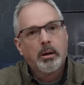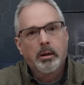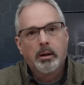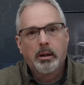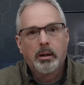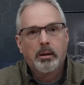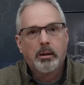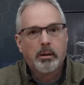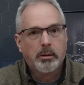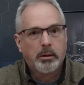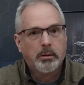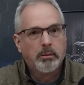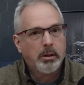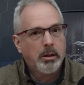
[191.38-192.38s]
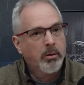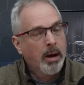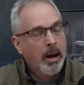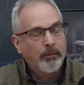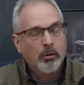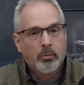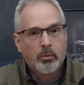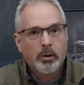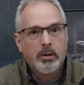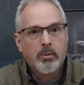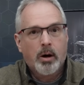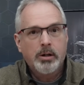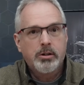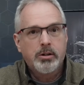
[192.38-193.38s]
And you have to really
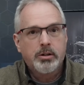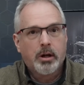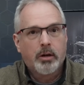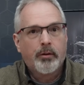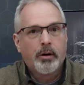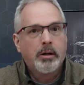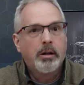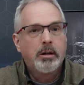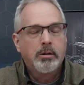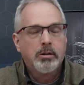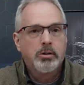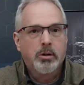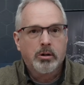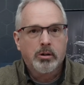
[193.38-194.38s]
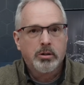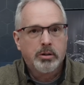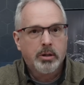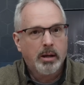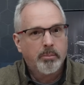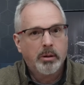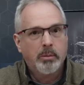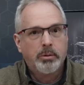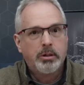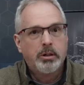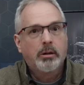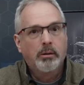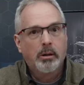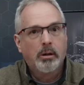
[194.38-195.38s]
watch yourself on any construction site, but
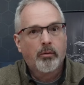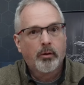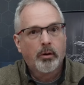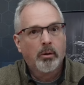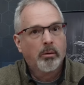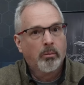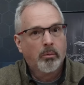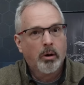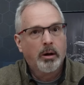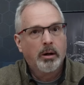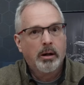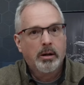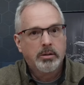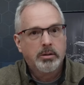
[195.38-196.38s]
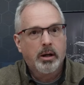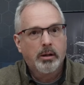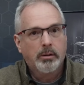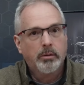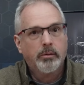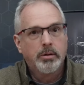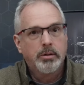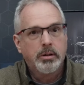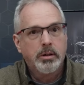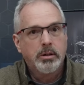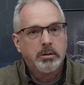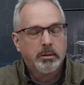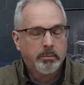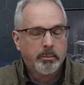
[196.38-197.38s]
particularly if you're working on a site
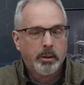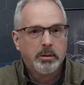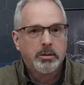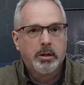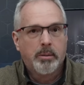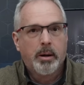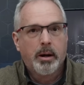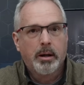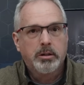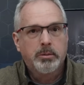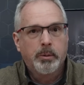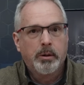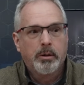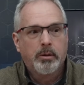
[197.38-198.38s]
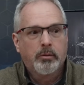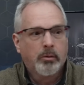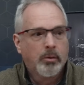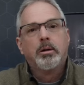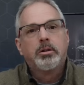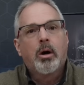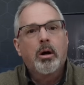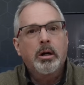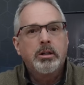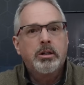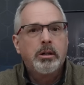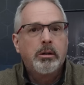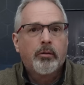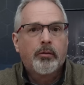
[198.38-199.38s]
overseas, based on my experience. So I'll
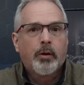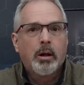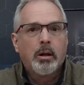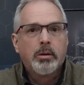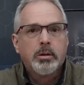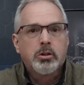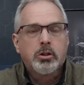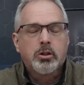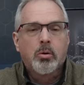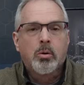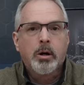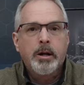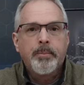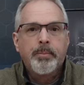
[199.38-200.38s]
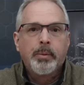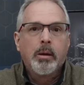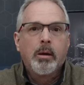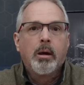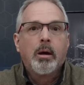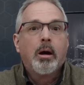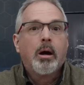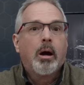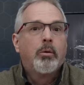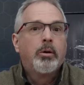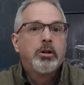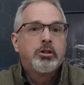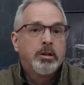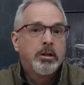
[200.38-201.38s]
continue to follow this story. I
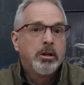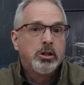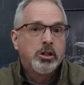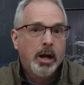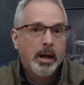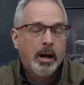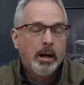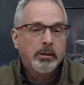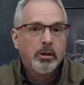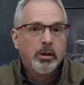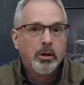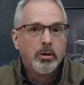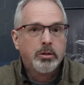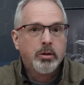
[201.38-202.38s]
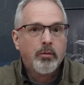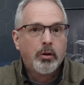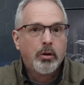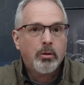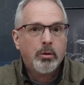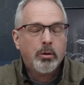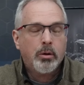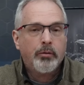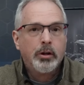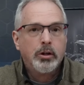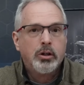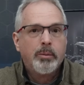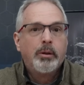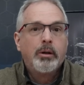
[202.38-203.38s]
want to send a shout out to those of you who have
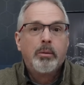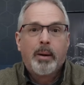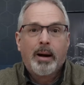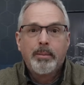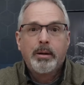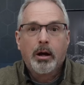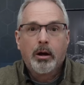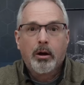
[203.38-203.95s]
contributed buy me a